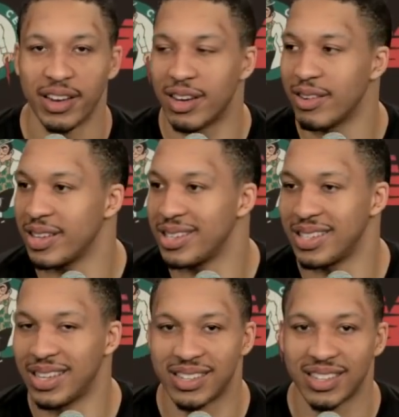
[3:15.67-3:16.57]
You know,
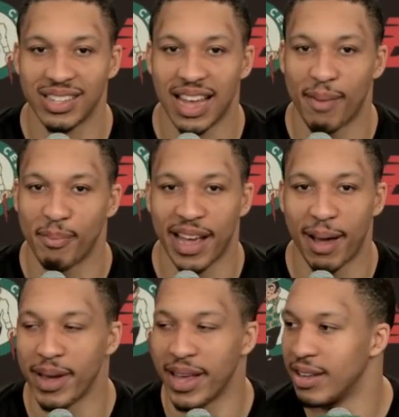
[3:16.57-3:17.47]
it's it's not
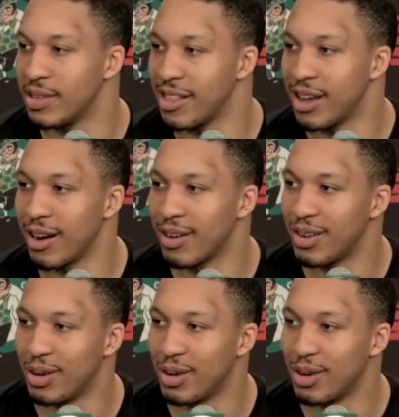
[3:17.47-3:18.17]
not me that's out there